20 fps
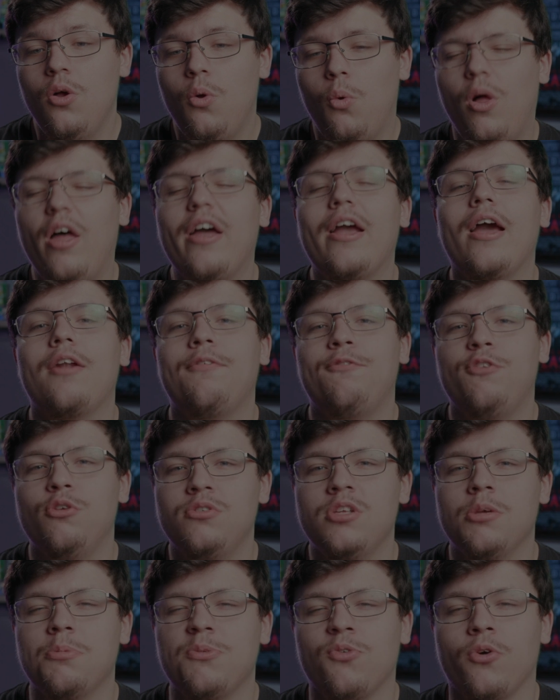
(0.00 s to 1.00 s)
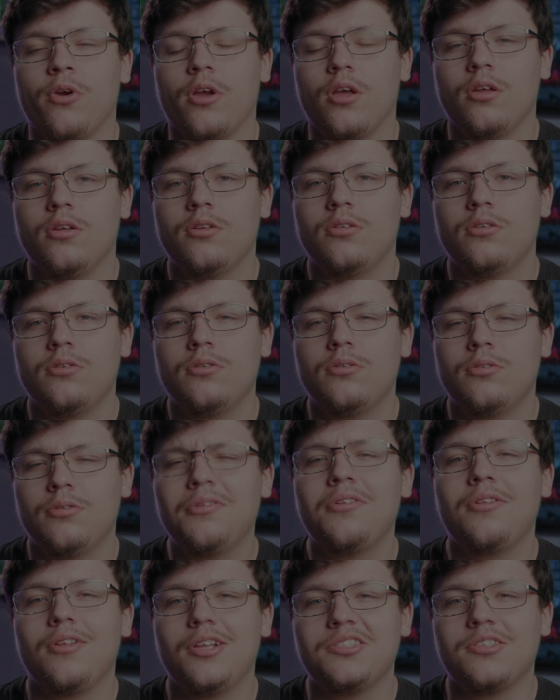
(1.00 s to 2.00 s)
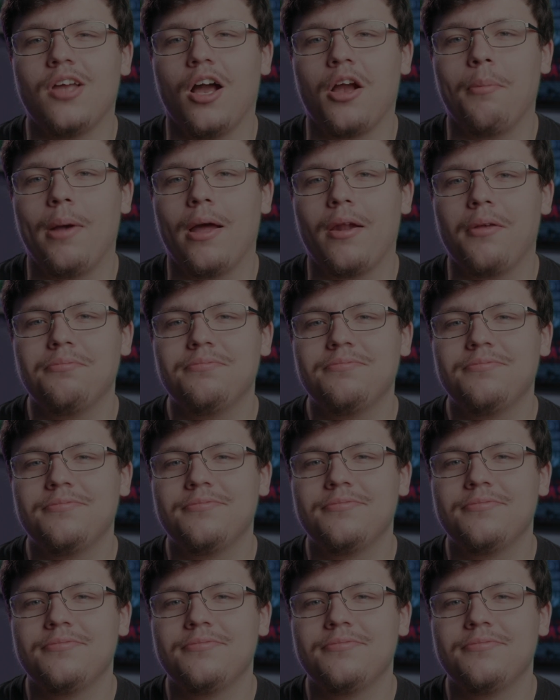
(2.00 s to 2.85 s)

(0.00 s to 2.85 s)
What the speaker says: Well, I got a few tips for you. Let's talk about it.